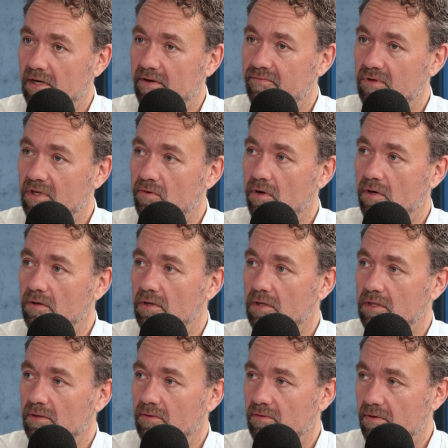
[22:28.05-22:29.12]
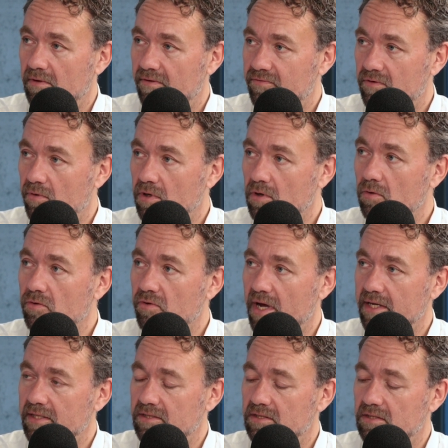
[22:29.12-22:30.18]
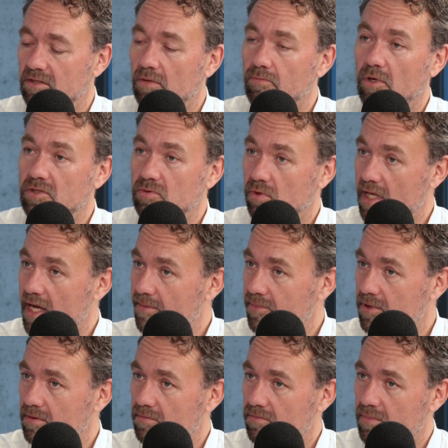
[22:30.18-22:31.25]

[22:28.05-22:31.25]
If there are no cracks, not much will happen.